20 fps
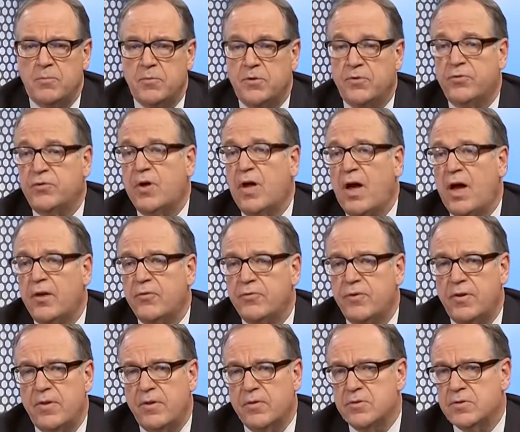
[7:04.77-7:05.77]

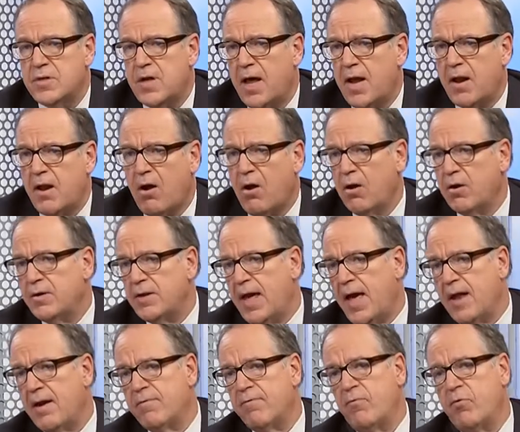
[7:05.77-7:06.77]
discussed, and there's not hard
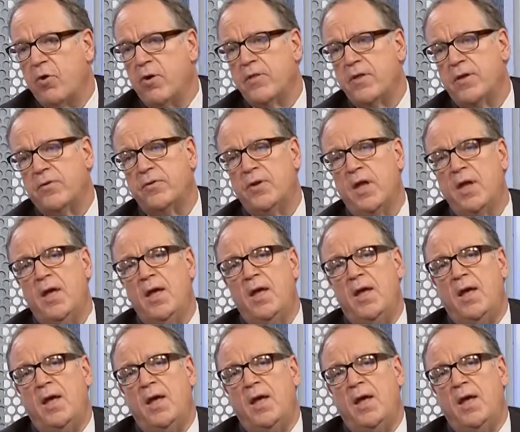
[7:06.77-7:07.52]
data for this,